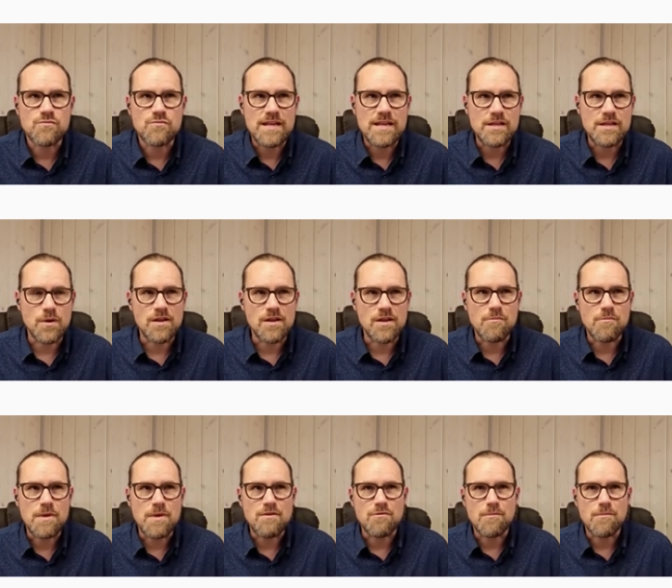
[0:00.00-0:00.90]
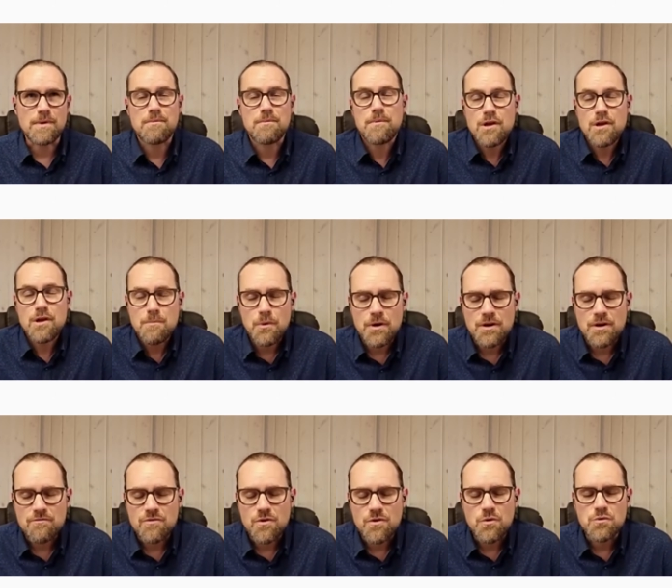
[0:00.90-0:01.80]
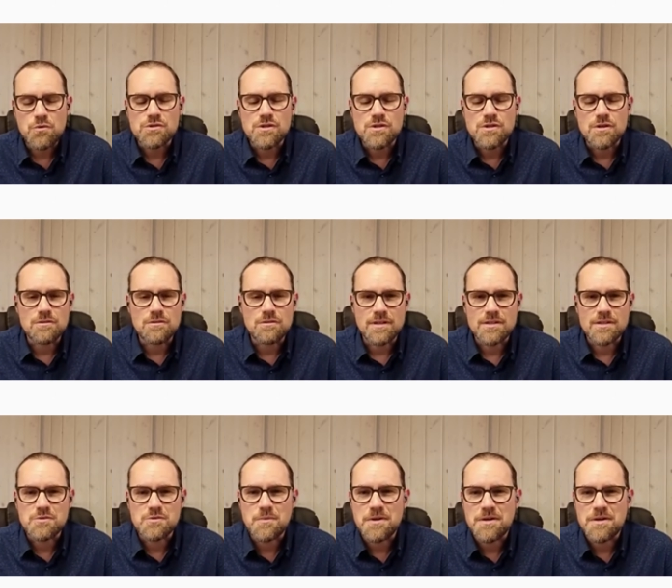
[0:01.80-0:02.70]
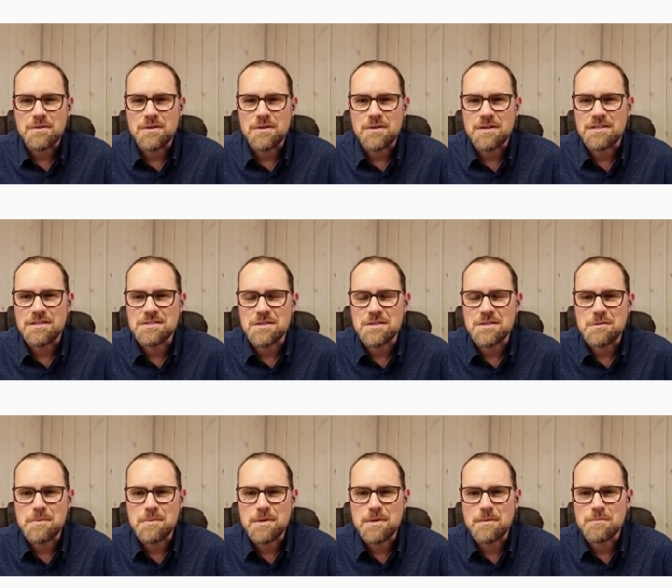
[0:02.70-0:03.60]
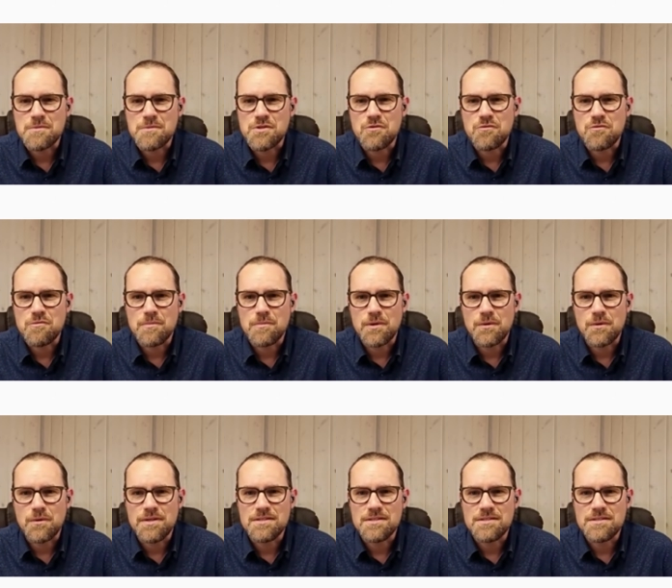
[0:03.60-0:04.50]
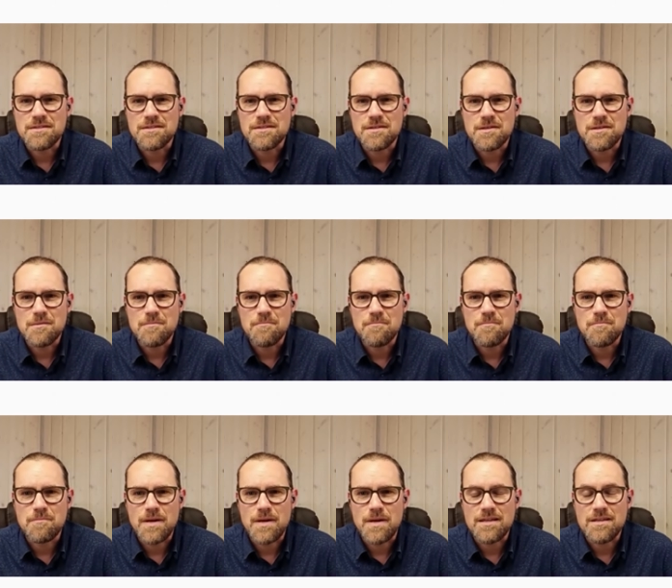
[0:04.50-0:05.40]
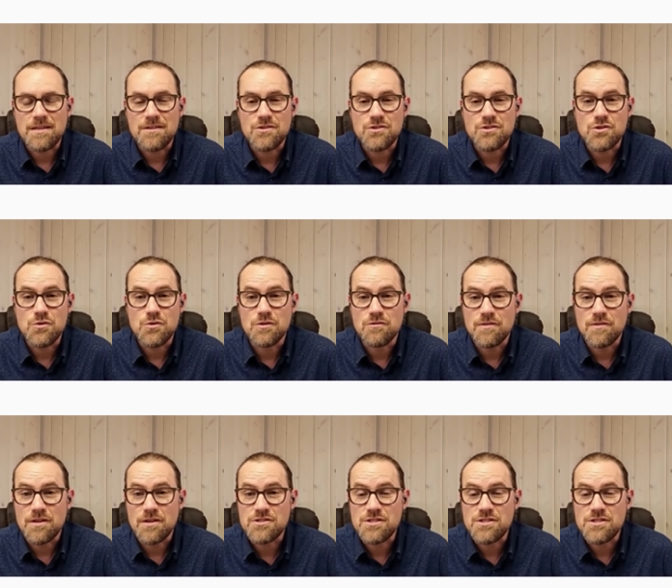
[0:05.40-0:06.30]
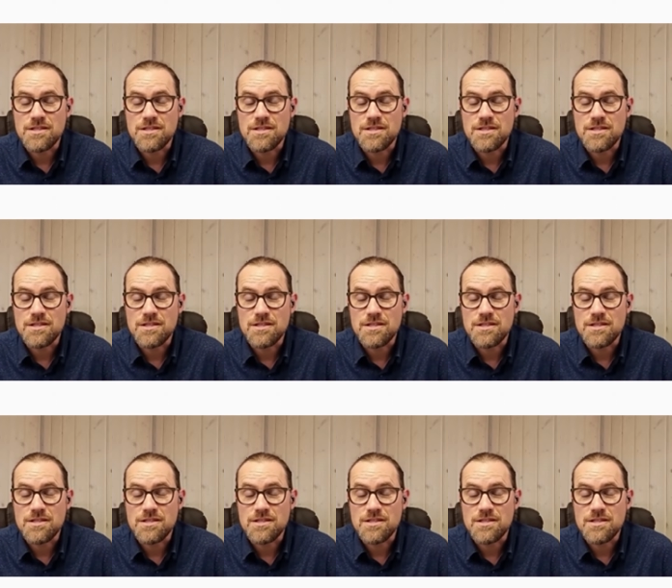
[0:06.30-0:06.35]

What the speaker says: doing it for me from a career point of view. So that's why I decided to become self-employed back in June of last year.